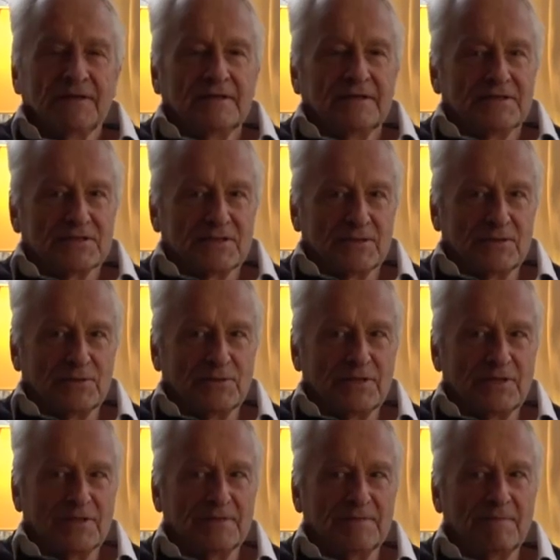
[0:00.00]

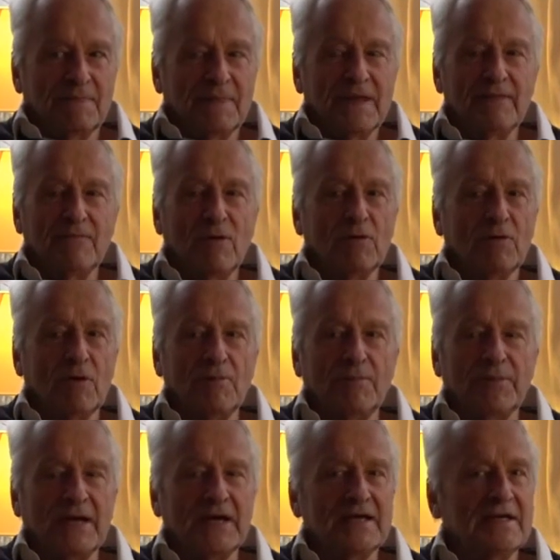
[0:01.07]
So he woke up
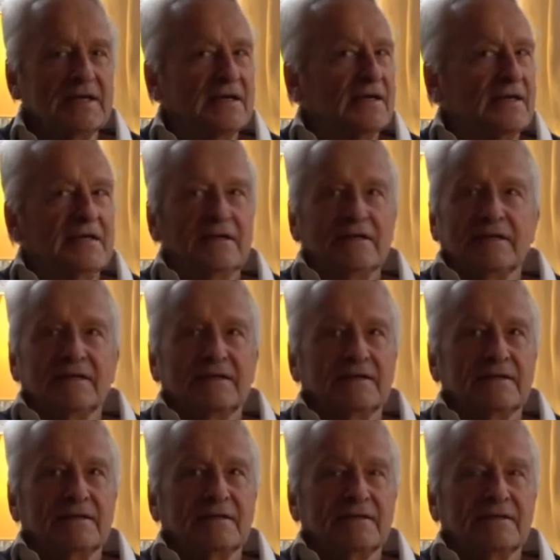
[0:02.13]
by
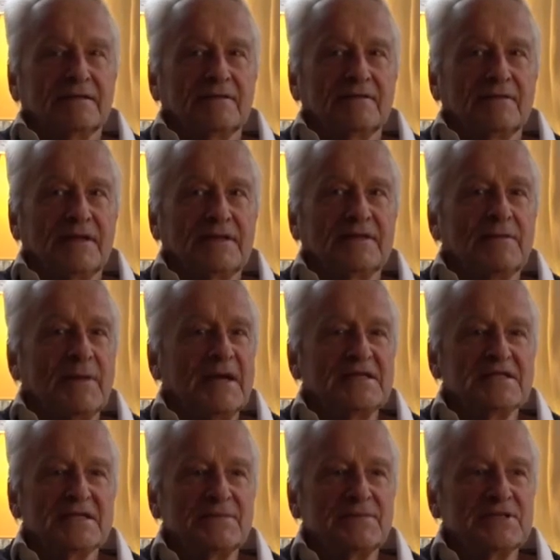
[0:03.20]
that the mind
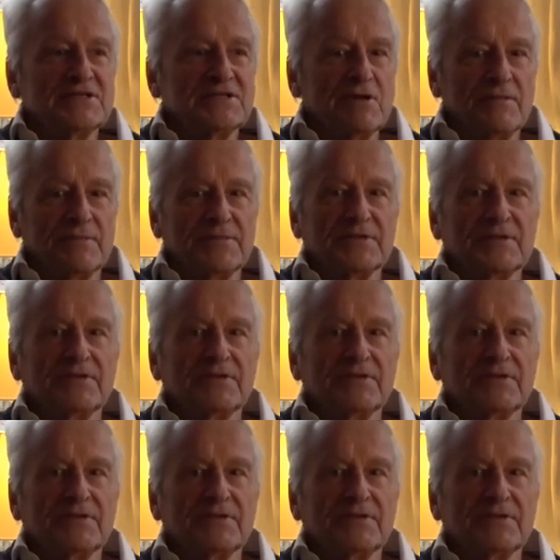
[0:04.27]
simply stopped.